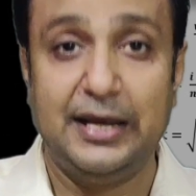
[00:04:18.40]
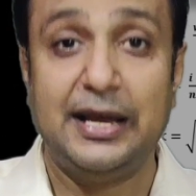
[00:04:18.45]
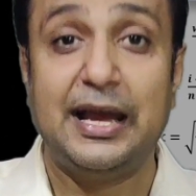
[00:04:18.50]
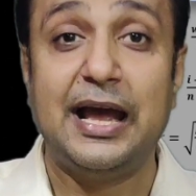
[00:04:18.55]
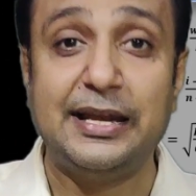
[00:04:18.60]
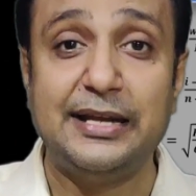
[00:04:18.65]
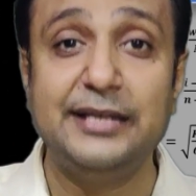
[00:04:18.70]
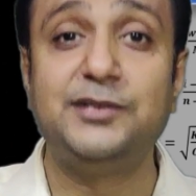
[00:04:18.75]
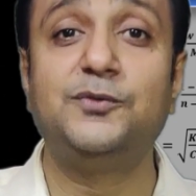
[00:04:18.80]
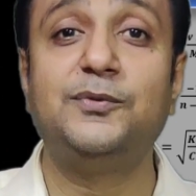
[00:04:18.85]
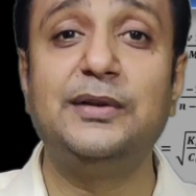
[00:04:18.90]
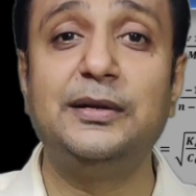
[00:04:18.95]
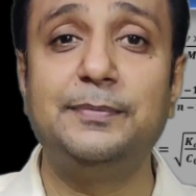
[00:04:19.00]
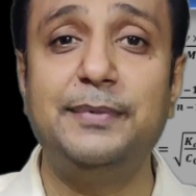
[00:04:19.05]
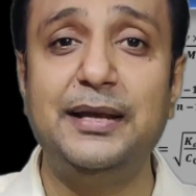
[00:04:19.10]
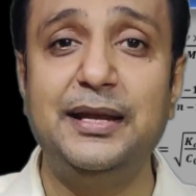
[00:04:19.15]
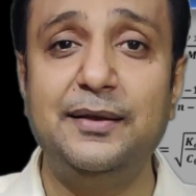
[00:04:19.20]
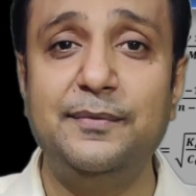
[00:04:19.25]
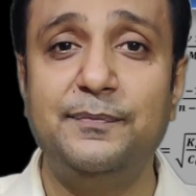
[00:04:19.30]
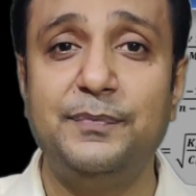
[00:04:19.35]
and it will
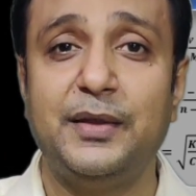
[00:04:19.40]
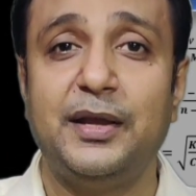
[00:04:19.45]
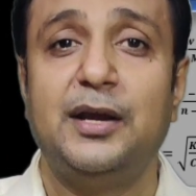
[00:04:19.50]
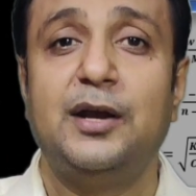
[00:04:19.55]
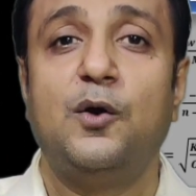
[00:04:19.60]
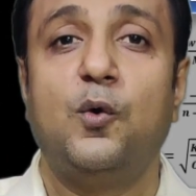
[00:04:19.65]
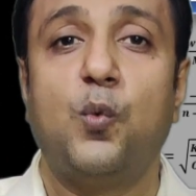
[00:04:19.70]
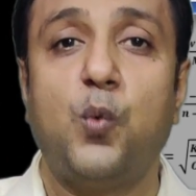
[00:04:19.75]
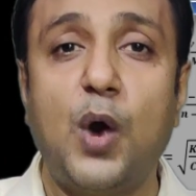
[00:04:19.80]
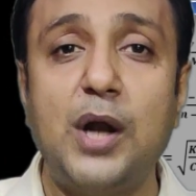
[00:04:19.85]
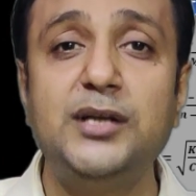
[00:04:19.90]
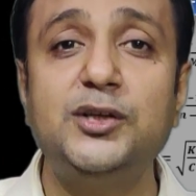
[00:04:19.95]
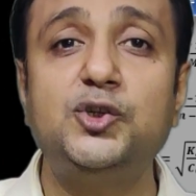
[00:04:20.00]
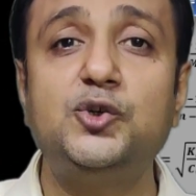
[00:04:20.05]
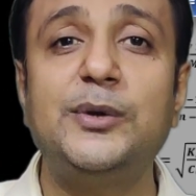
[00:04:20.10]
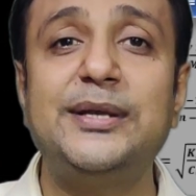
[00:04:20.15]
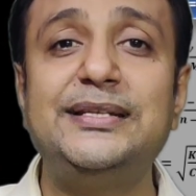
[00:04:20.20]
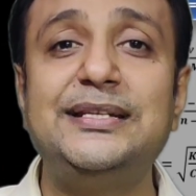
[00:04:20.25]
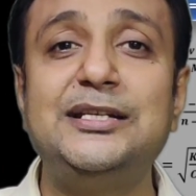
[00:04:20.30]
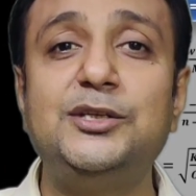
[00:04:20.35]
be
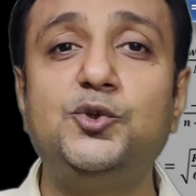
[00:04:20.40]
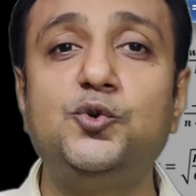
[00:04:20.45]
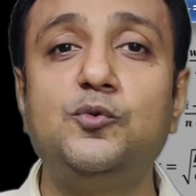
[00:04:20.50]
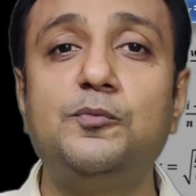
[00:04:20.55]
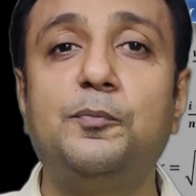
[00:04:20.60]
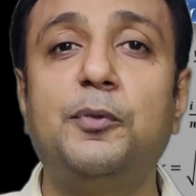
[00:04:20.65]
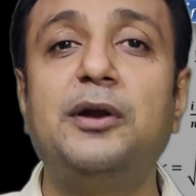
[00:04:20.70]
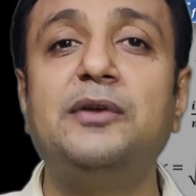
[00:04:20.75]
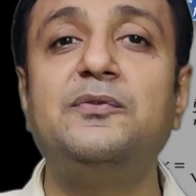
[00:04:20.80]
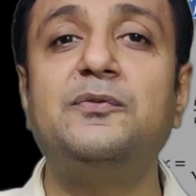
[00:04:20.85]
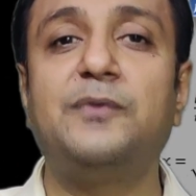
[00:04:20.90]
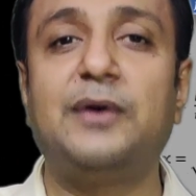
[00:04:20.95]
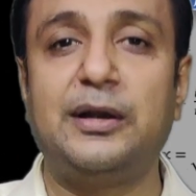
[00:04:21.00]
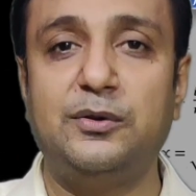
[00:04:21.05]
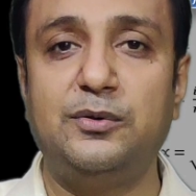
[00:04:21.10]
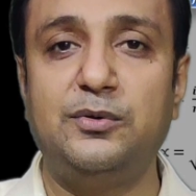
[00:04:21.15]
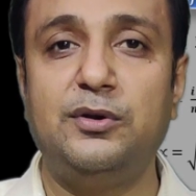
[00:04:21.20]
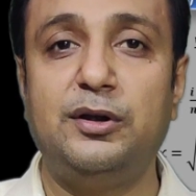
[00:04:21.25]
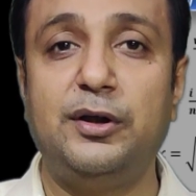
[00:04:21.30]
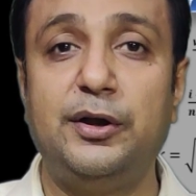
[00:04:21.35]

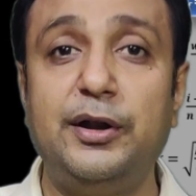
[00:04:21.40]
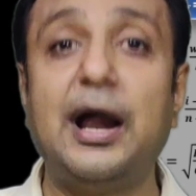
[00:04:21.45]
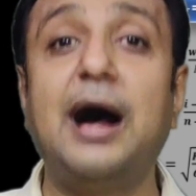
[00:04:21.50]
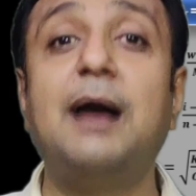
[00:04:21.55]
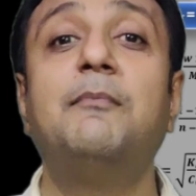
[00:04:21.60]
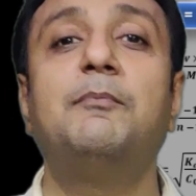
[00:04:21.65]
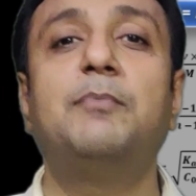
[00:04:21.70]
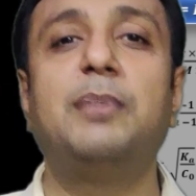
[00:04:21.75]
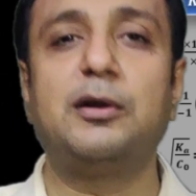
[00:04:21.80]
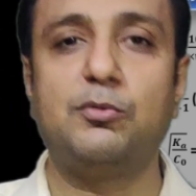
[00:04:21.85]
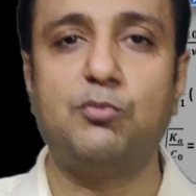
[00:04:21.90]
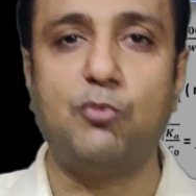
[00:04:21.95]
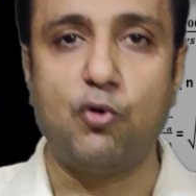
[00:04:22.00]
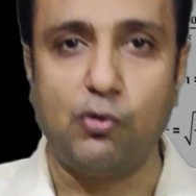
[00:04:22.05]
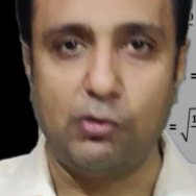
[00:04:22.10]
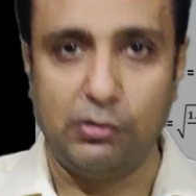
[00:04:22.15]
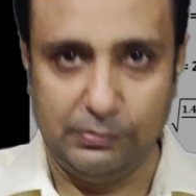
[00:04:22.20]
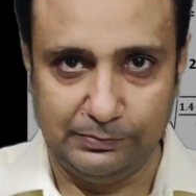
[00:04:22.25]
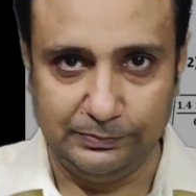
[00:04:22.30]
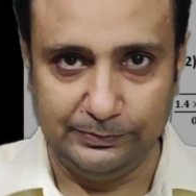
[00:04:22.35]
122.5 gram per mole.